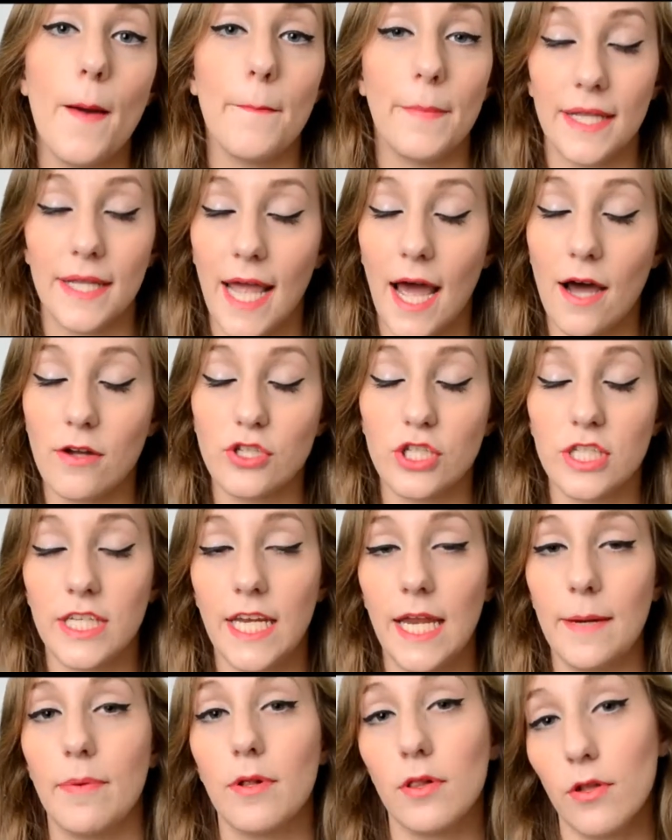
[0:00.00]
but now just
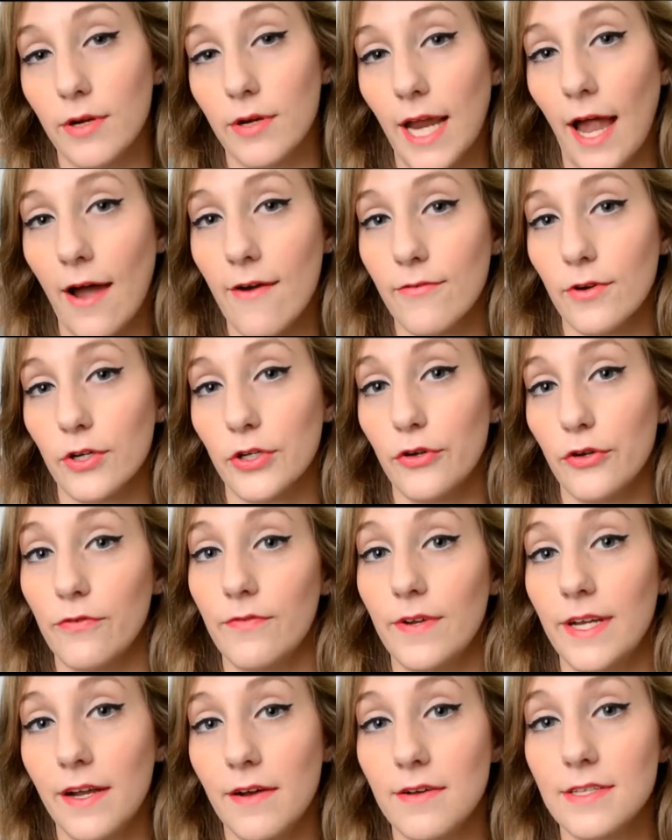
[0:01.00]
keep a lookout for new
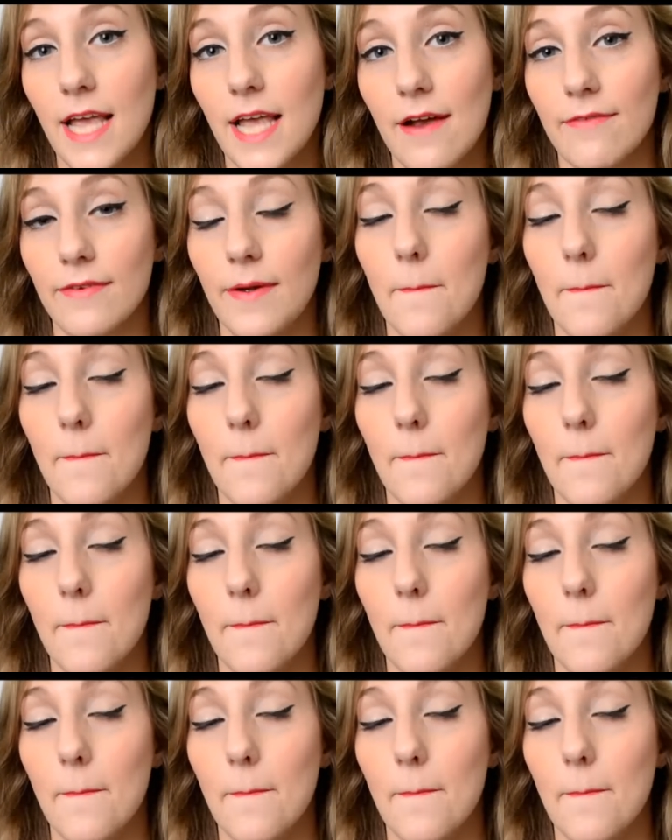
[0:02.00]
videos every